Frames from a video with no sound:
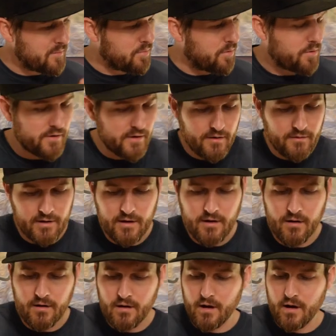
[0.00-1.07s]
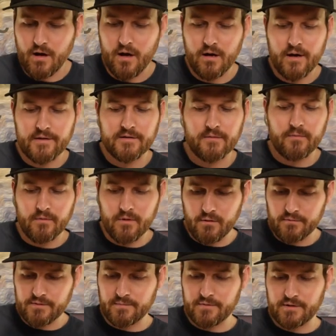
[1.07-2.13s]
poured out here. Uh, I got some
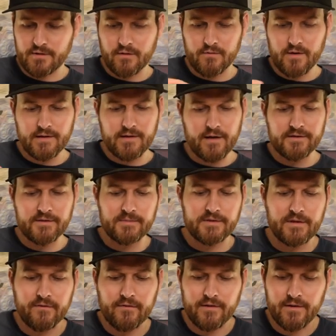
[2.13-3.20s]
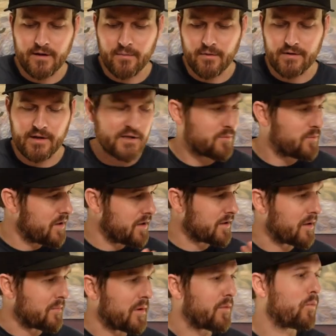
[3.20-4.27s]
notes. I'm just going to write down some stuff I think about each one.
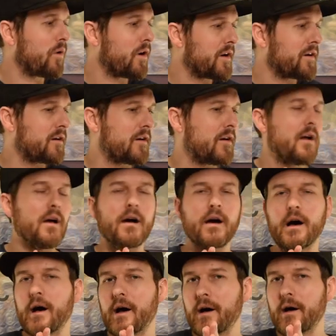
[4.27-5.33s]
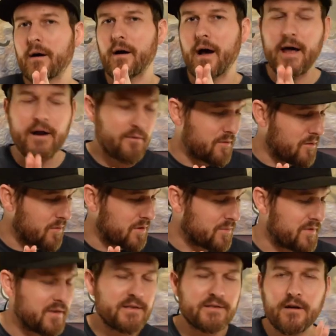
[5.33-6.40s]
Got my water. Uh, I don't know what
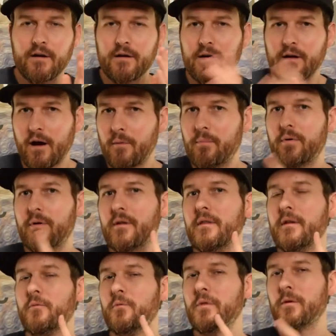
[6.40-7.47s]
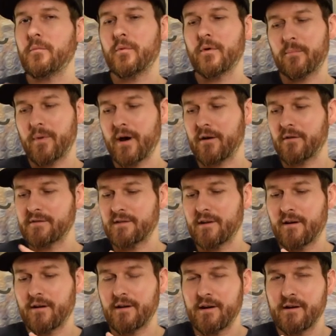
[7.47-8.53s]
one these are. I'll put the what bottles they
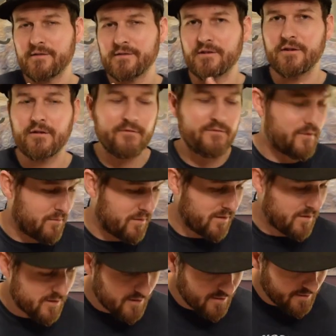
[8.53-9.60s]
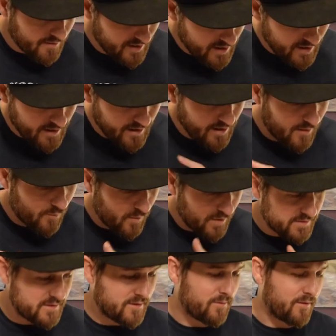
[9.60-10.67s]
are here so you can follow along. Uh,
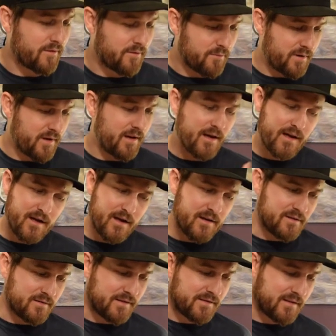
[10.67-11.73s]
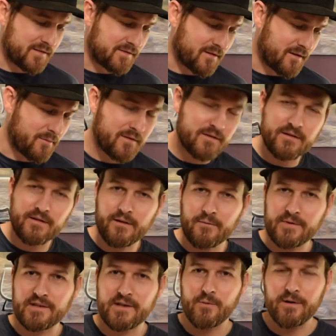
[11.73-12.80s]
one, two, and three. So let's get started with uh,
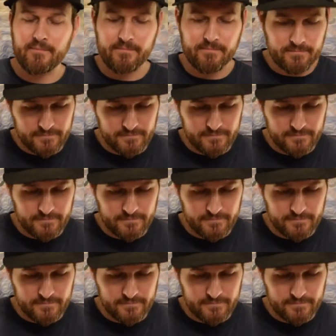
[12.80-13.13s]
whiskey one.